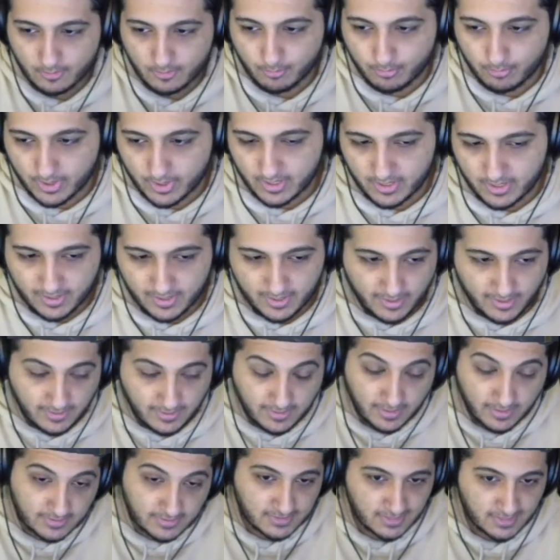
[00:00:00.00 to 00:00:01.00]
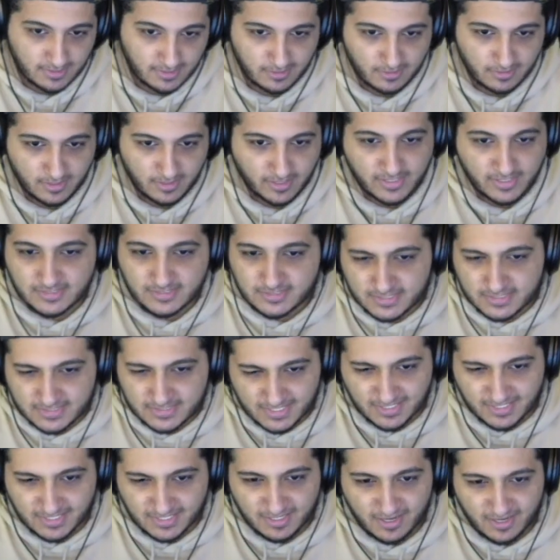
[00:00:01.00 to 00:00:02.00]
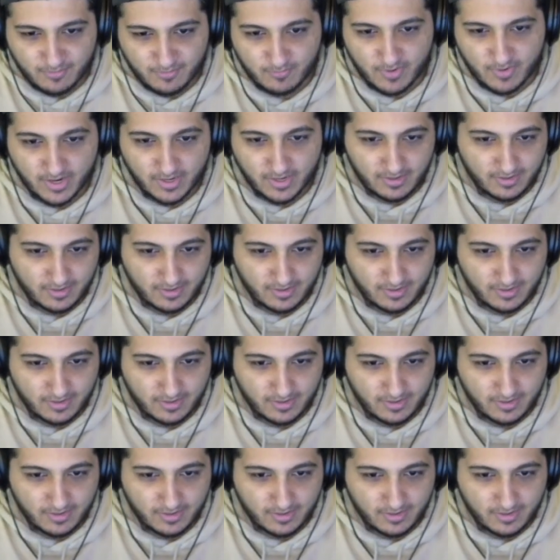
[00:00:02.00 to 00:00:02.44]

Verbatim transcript: but it doesn't. Like it's just a D M, right?